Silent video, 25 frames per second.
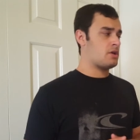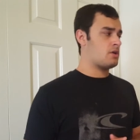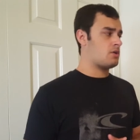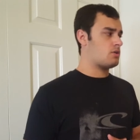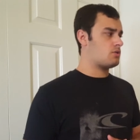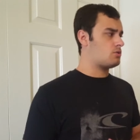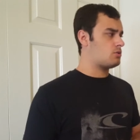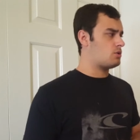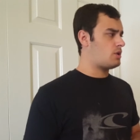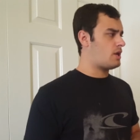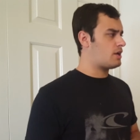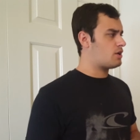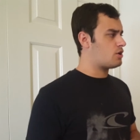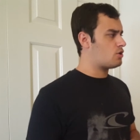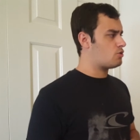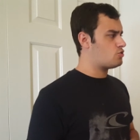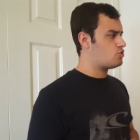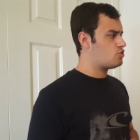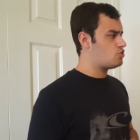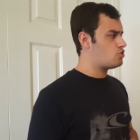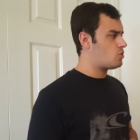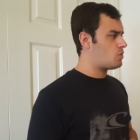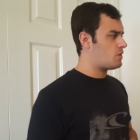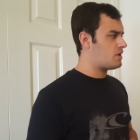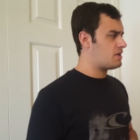Gulenko
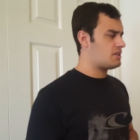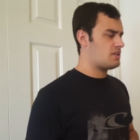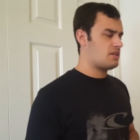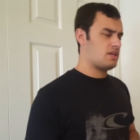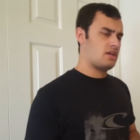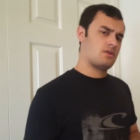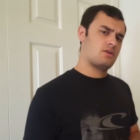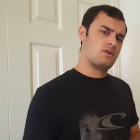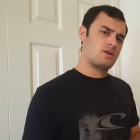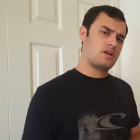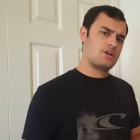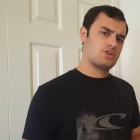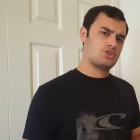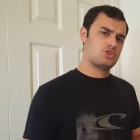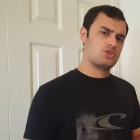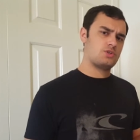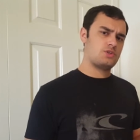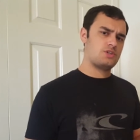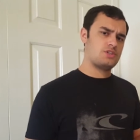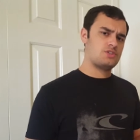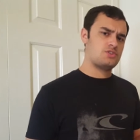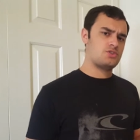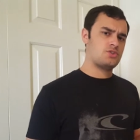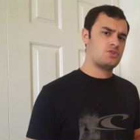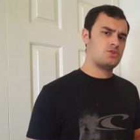joined the International
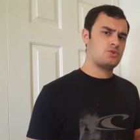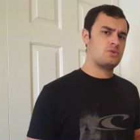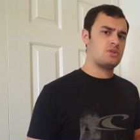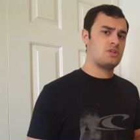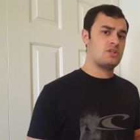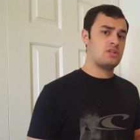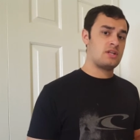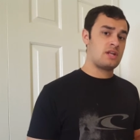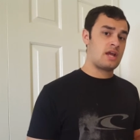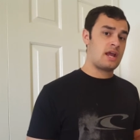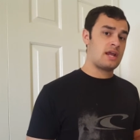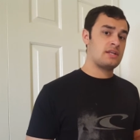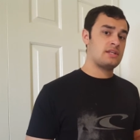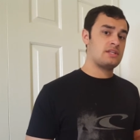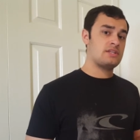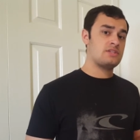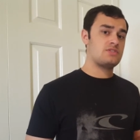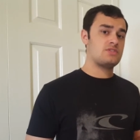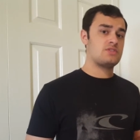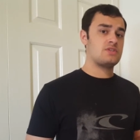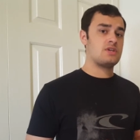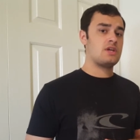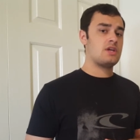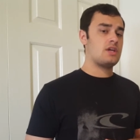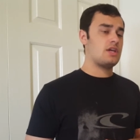Institute in the
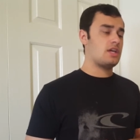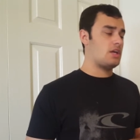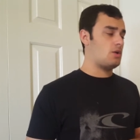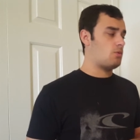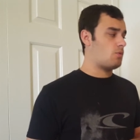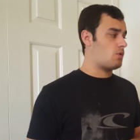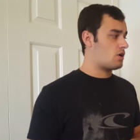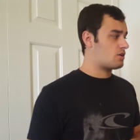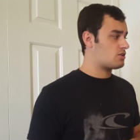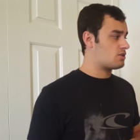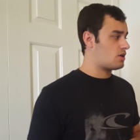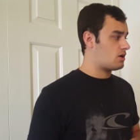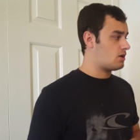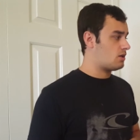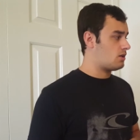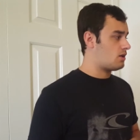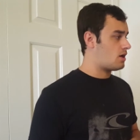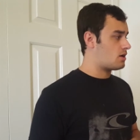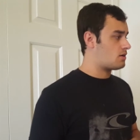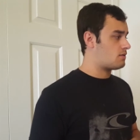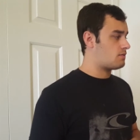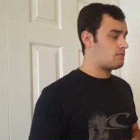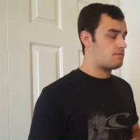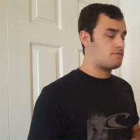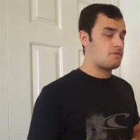90s. He worked on a lot
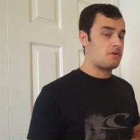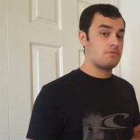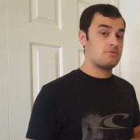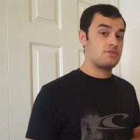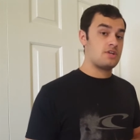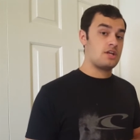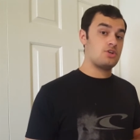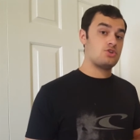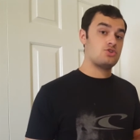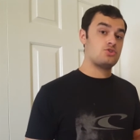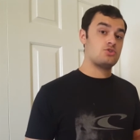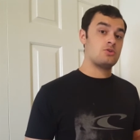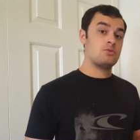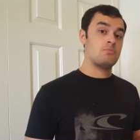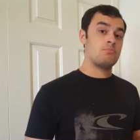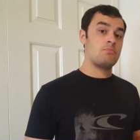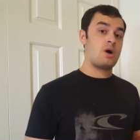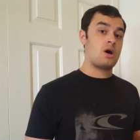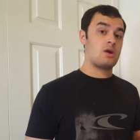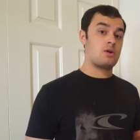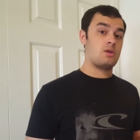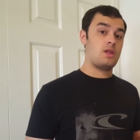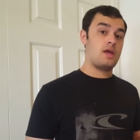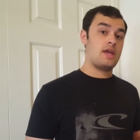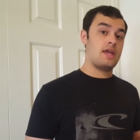of foundational
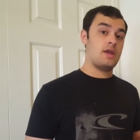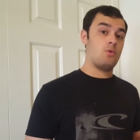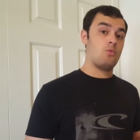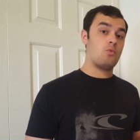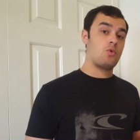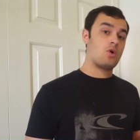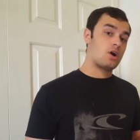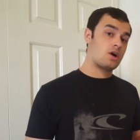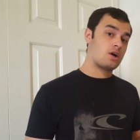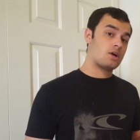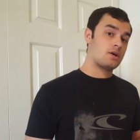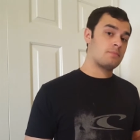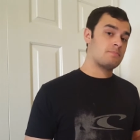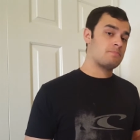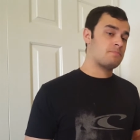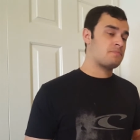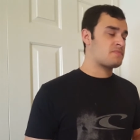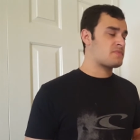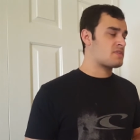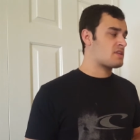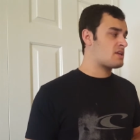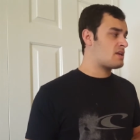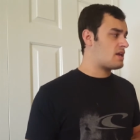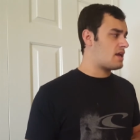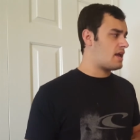Model A work,
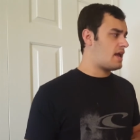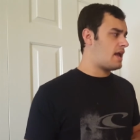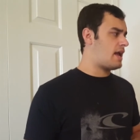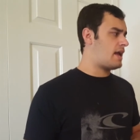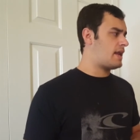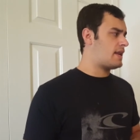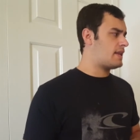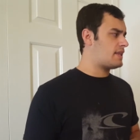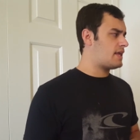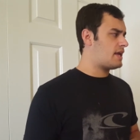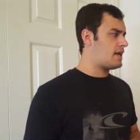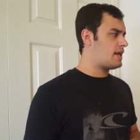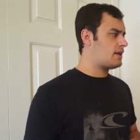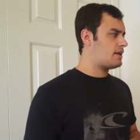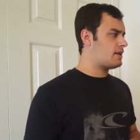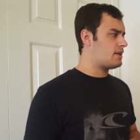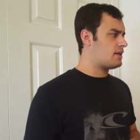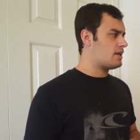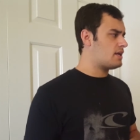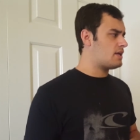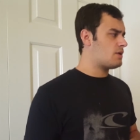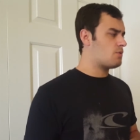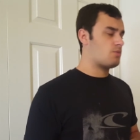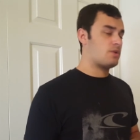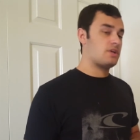and then
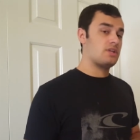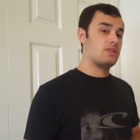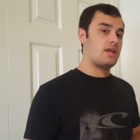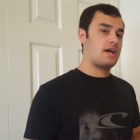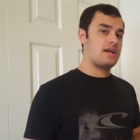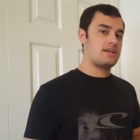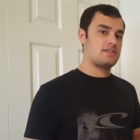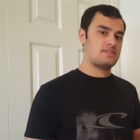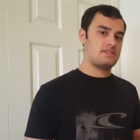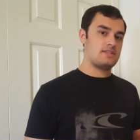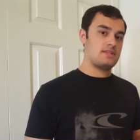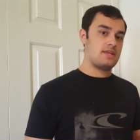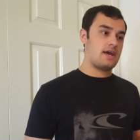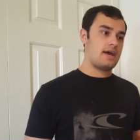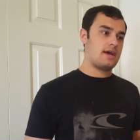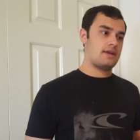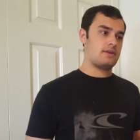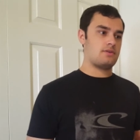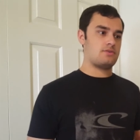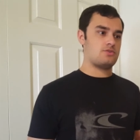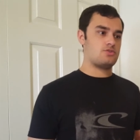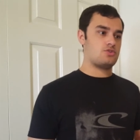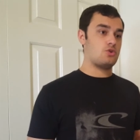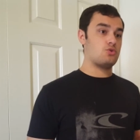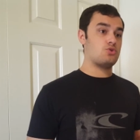he realized
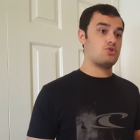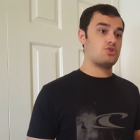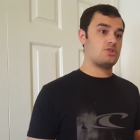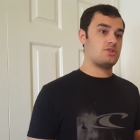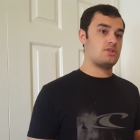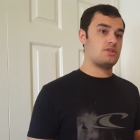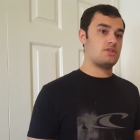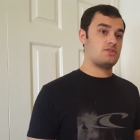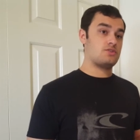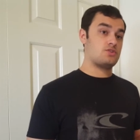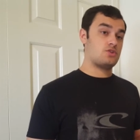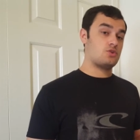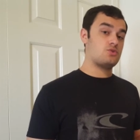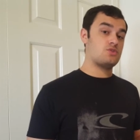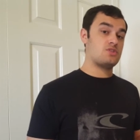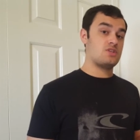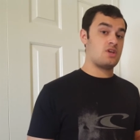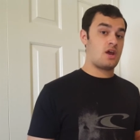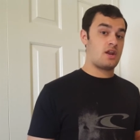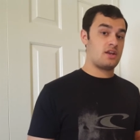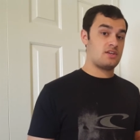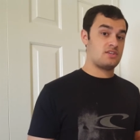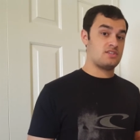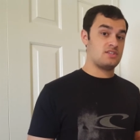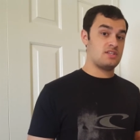that
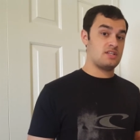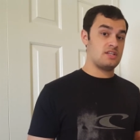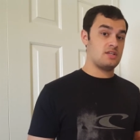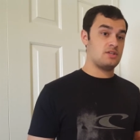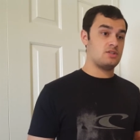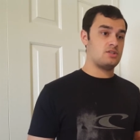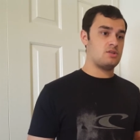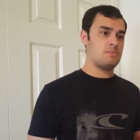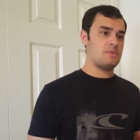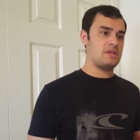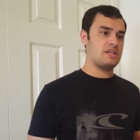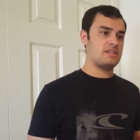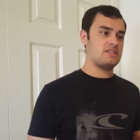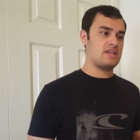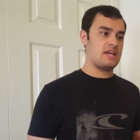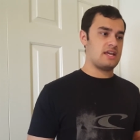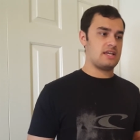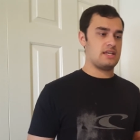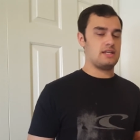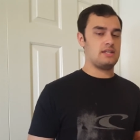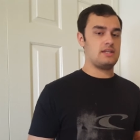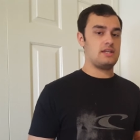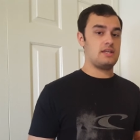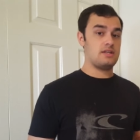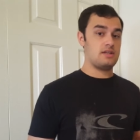socionics needed to be
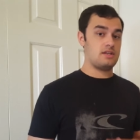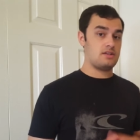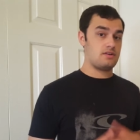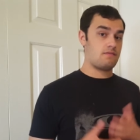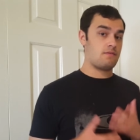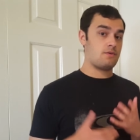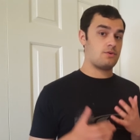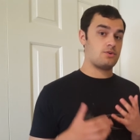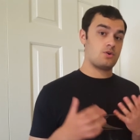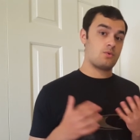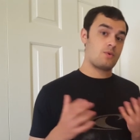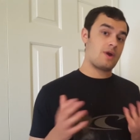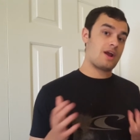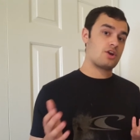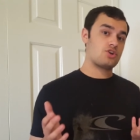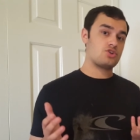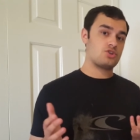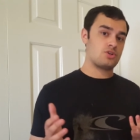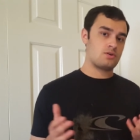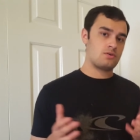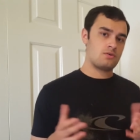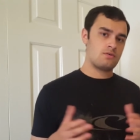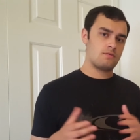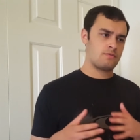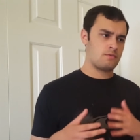taken in a different
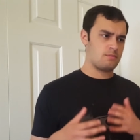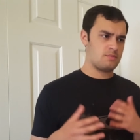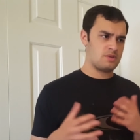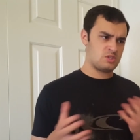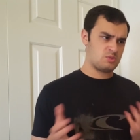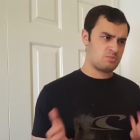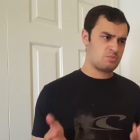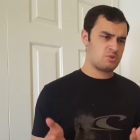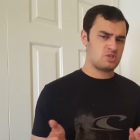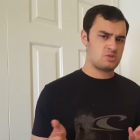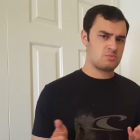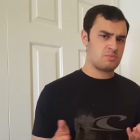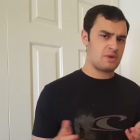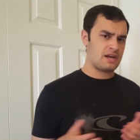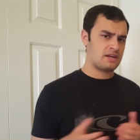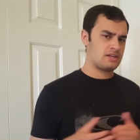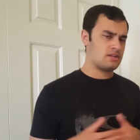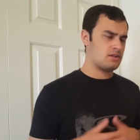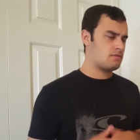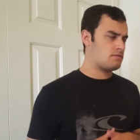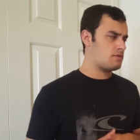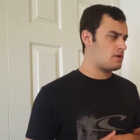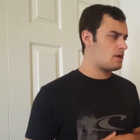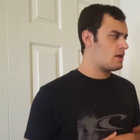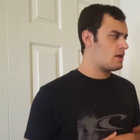direction from his perspective,